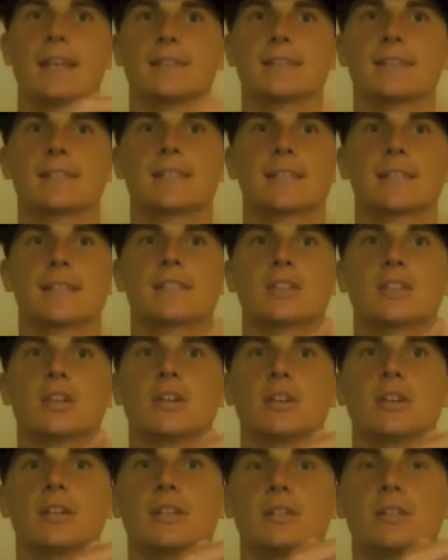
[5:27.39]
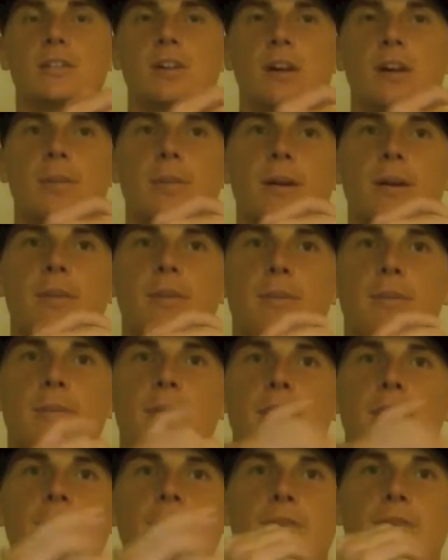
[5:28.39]
6:30, so I'm up
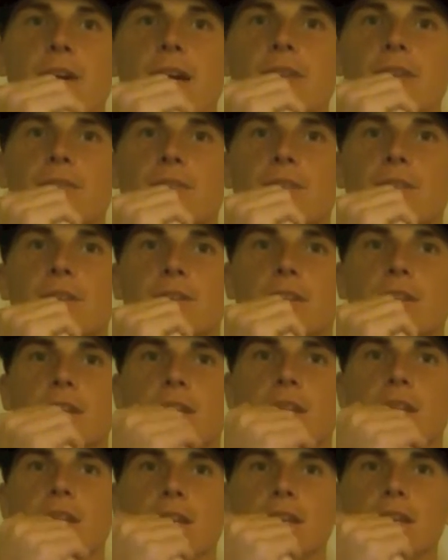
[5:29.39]
about 5:30,